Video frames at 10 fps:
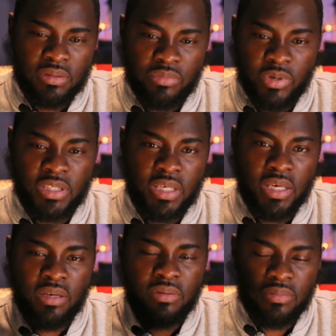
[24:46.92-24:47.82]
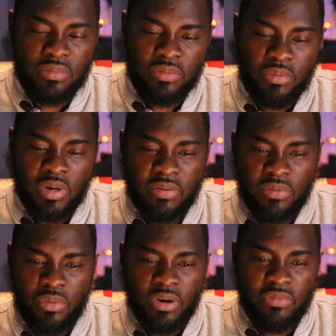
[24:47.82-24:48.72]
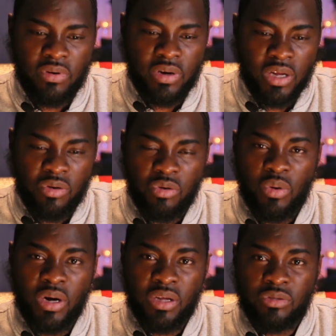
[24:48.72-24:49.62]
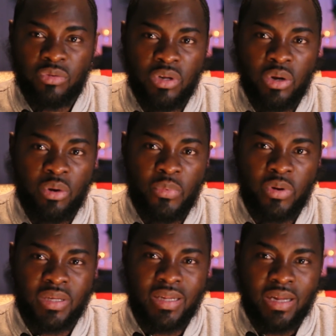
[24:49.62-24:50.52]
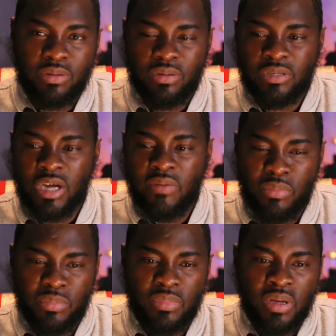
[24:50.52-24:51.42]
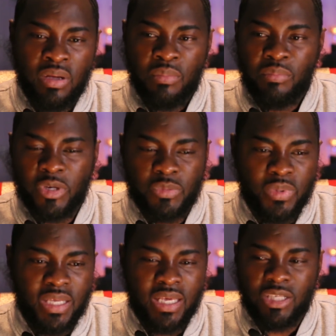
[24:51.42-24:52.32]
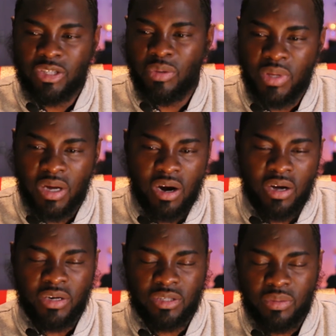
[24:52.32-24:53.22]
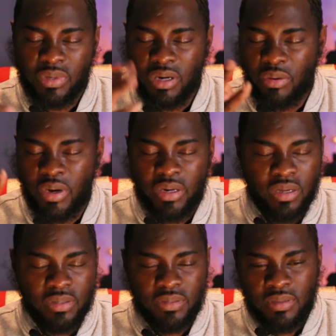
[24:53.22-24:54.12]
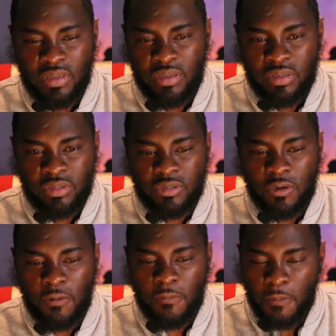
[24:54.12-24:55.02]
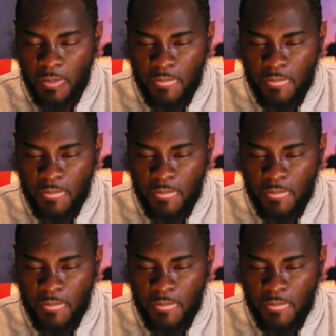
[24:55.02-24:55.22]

it's risky, whatever, whatever. They don't know what he's doing. They reported that the driver must be taking something or under something or whatnot. So